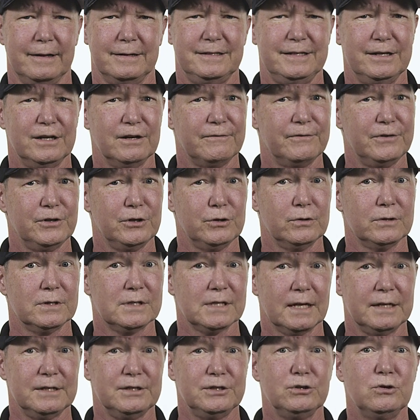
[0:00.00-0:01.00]
Dear
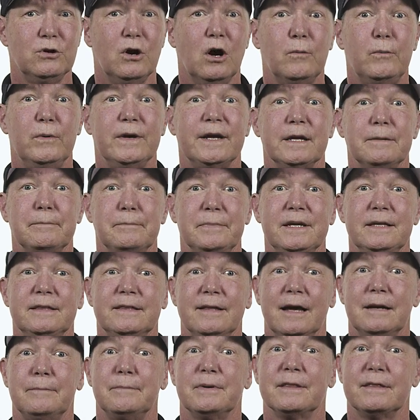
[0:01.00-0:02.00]
viewers, I do hope we can beat
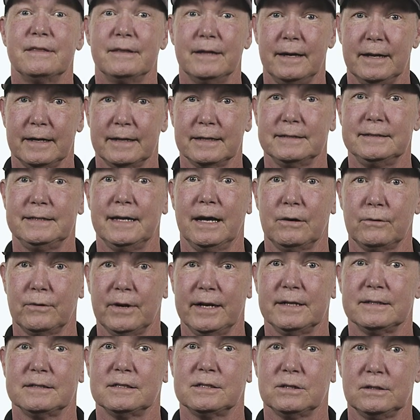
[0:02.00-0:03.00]
that pathetic and
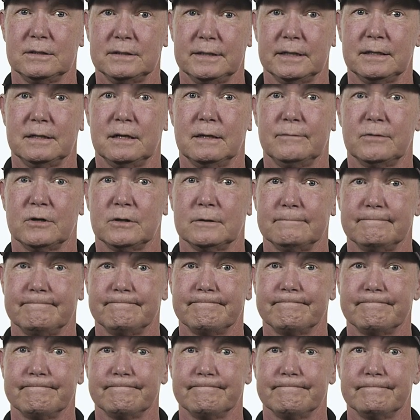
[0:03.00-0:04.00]
downright insulting number.
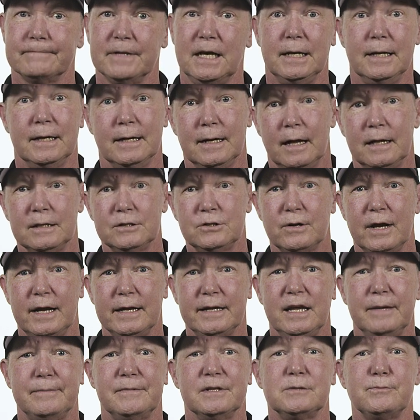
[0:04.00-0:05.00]
I'll try
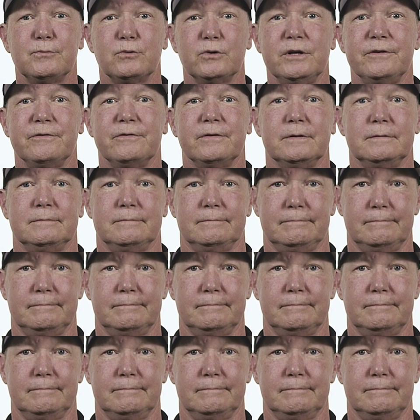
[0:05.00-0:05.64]
and keep this brief.